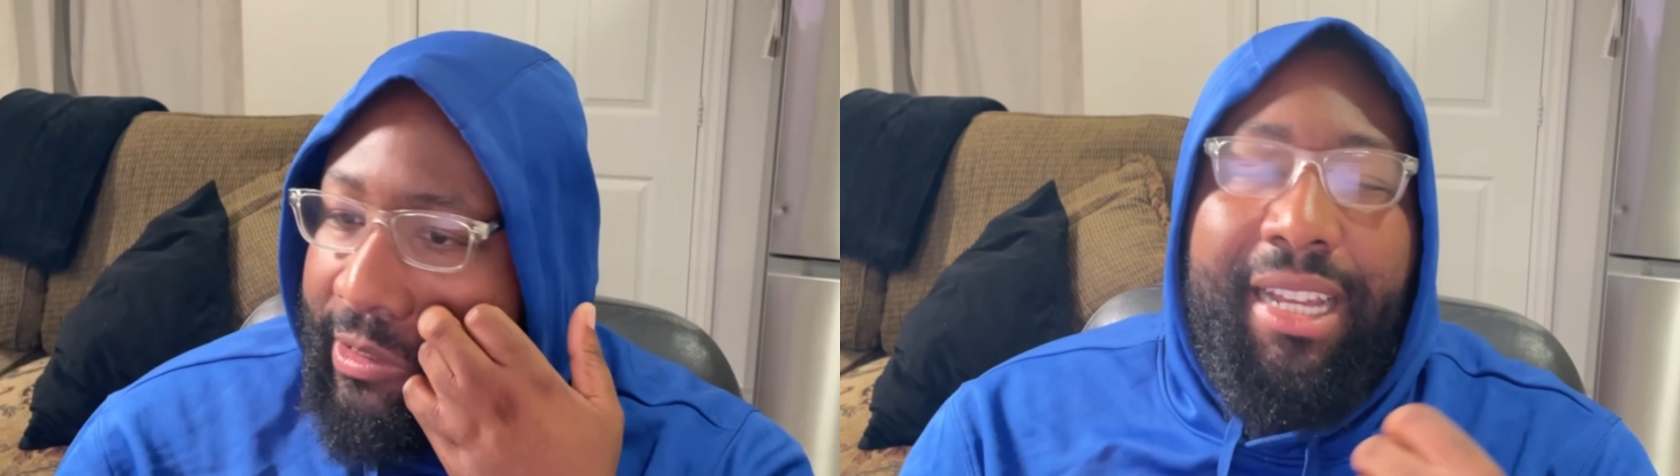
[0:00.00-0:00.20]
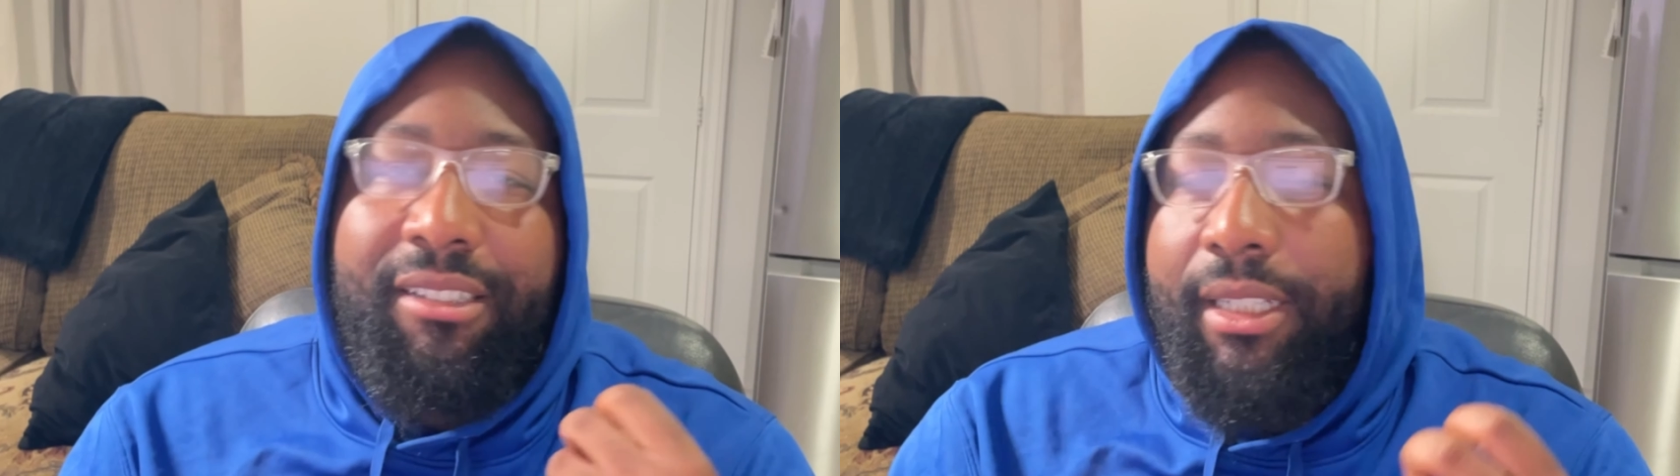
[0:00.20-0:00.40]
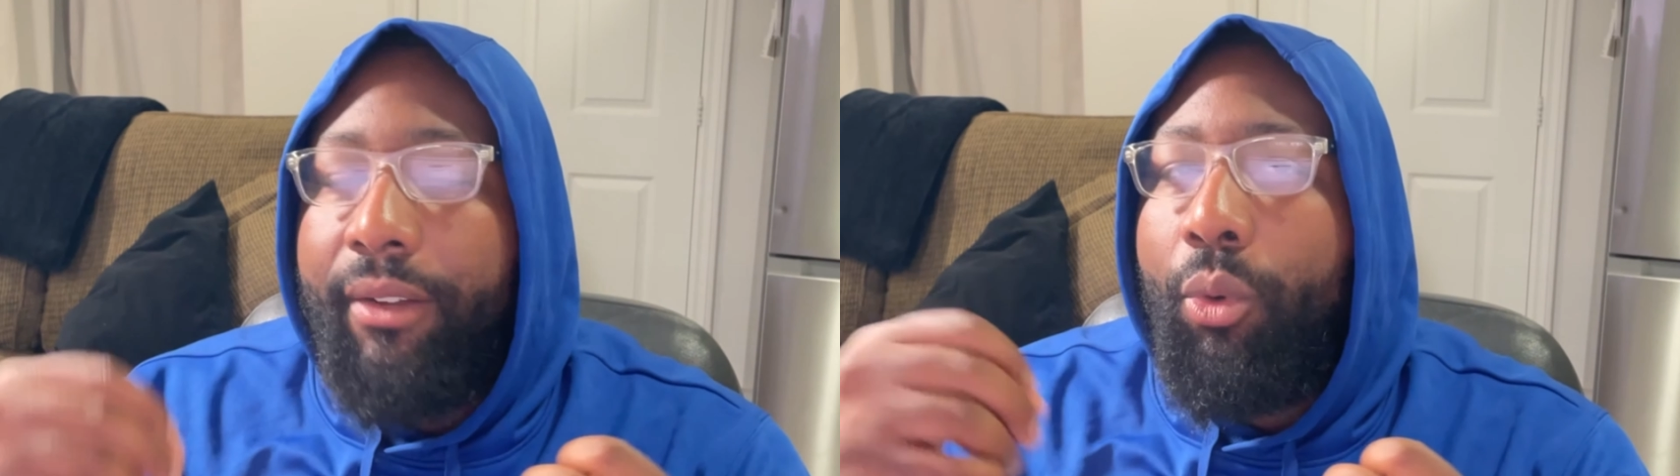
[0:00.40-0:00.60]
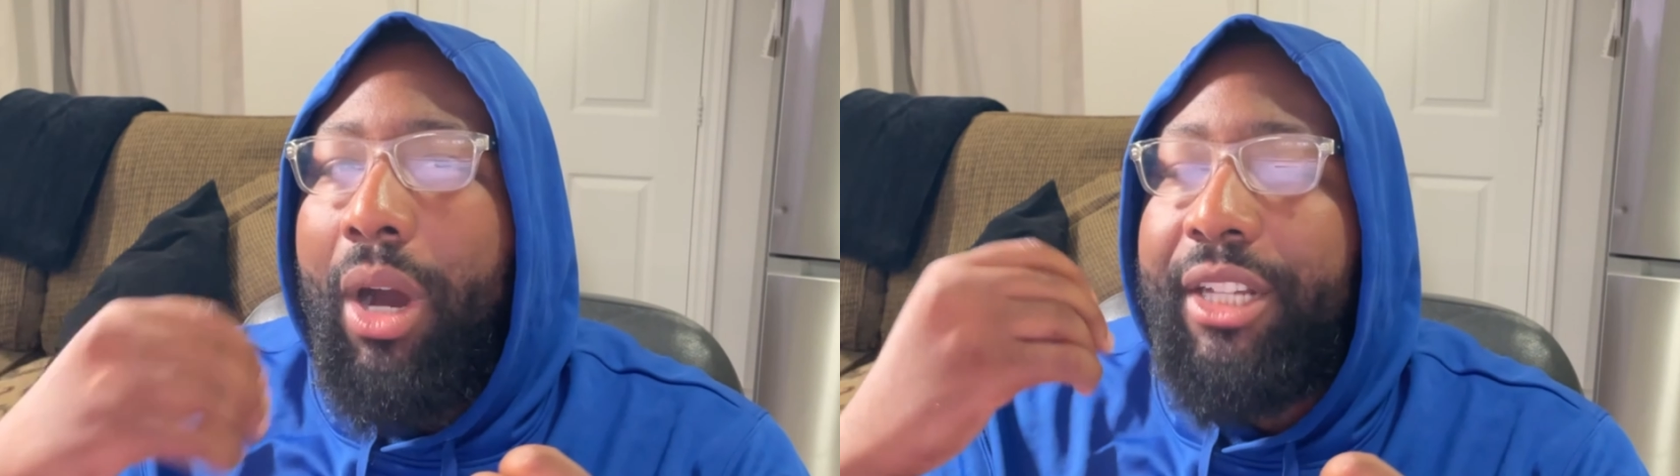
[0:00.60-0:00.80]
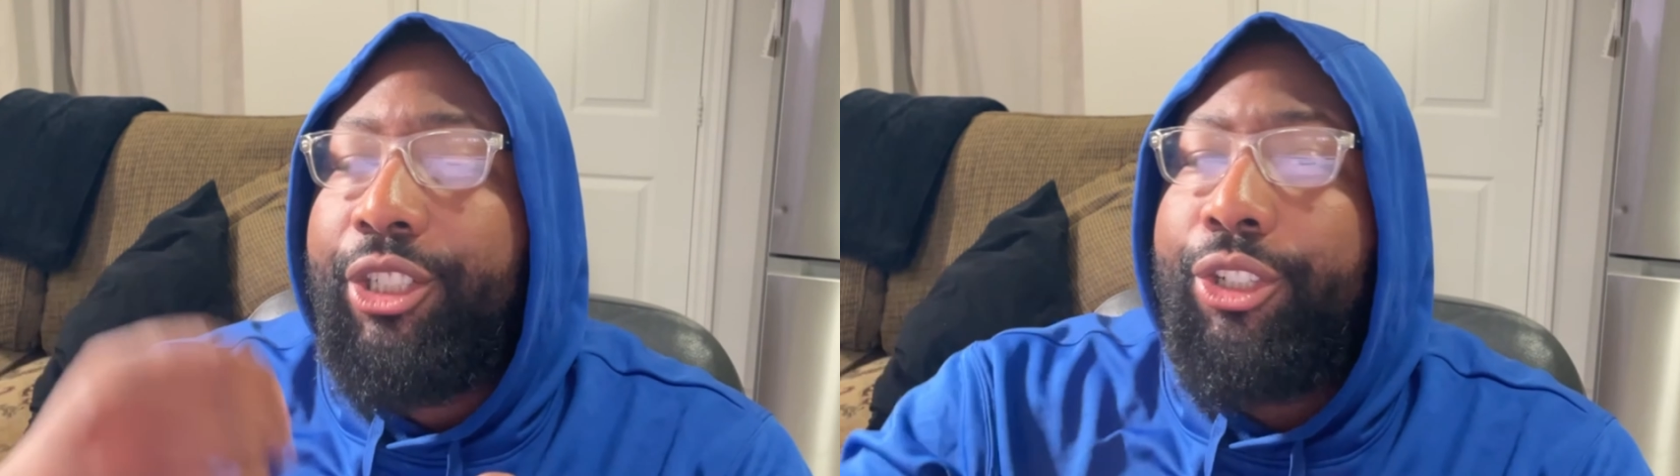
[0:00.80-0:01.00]
Now, instead of
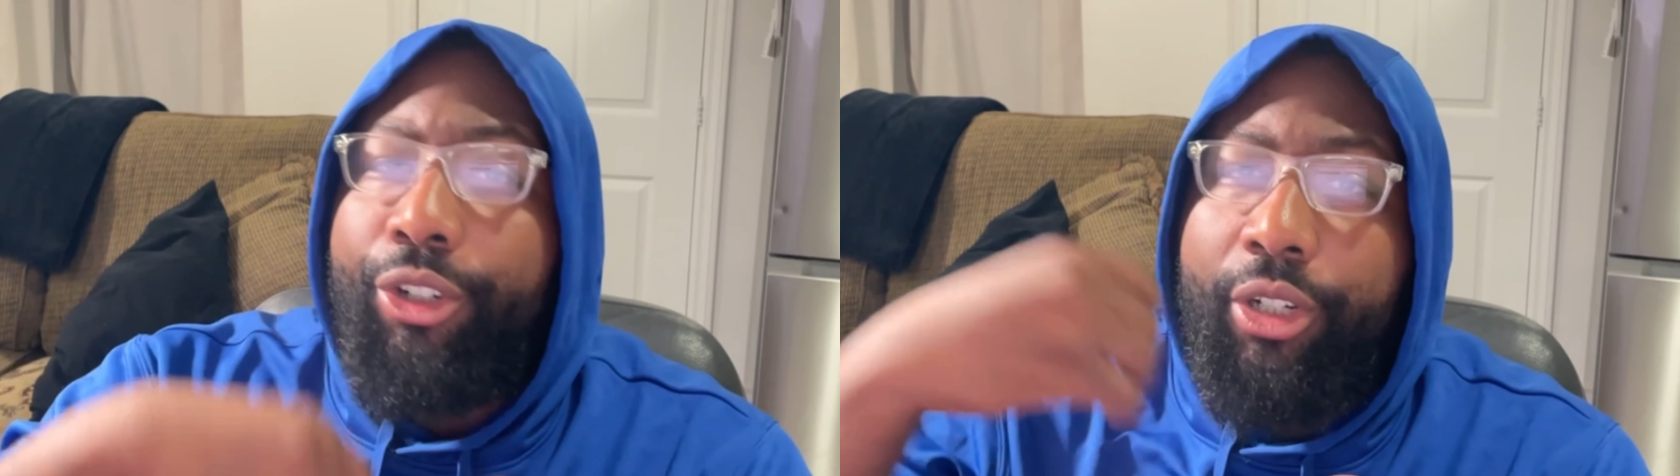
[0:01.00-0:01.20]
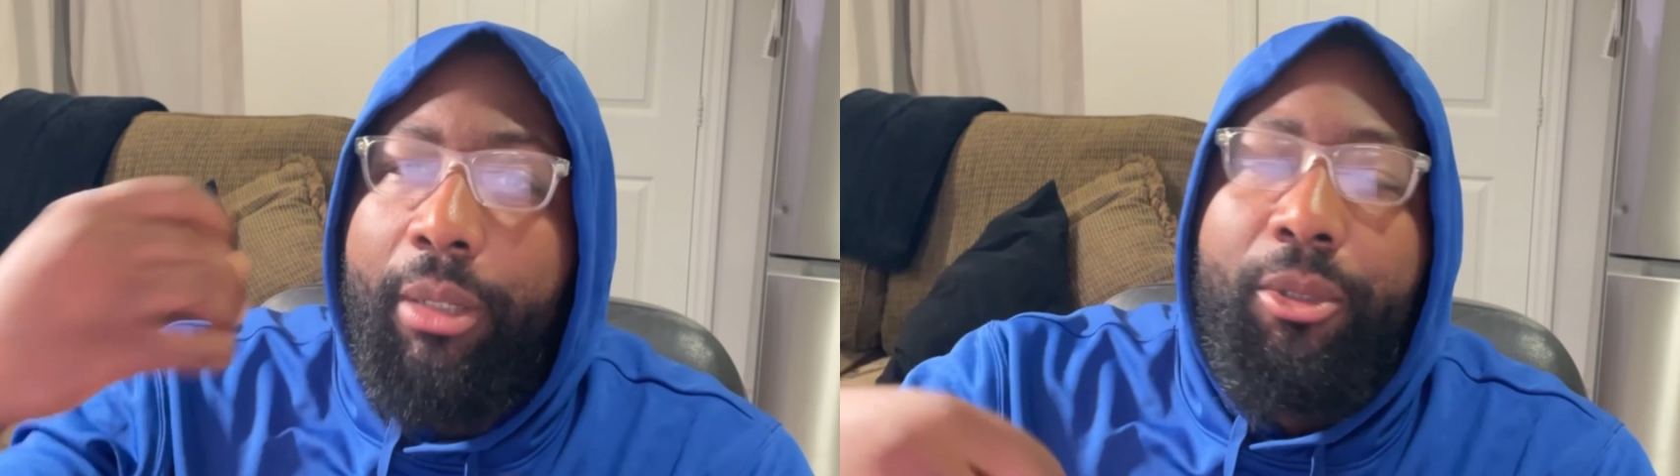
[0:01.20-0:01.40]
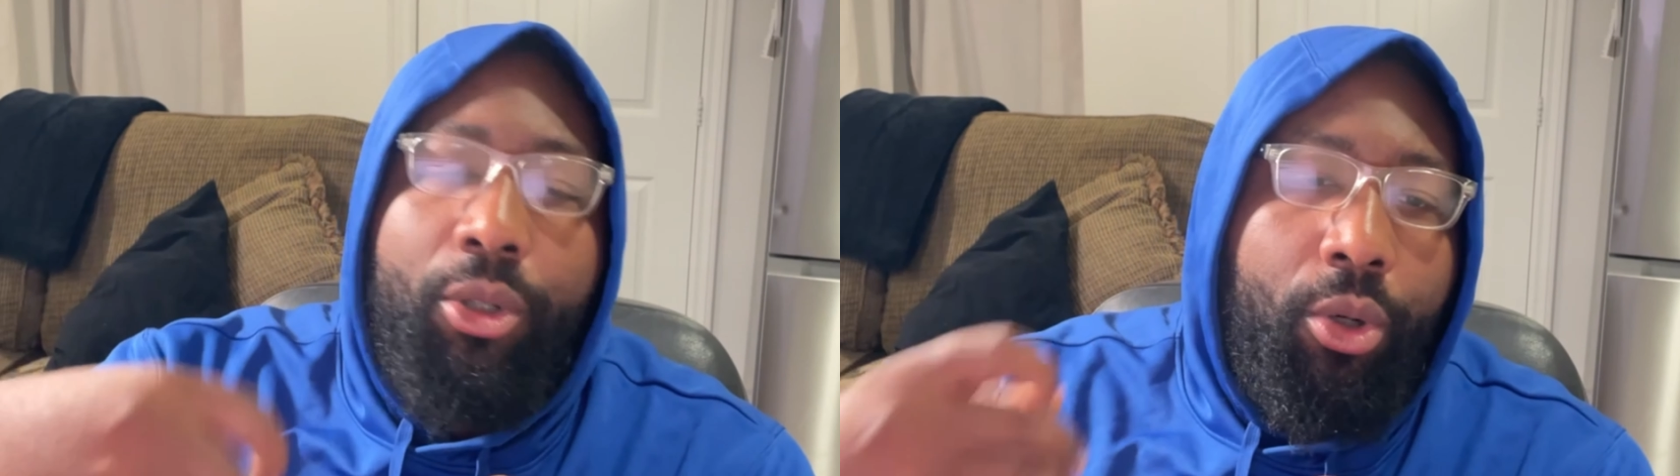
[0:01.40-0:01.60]
watching your crypto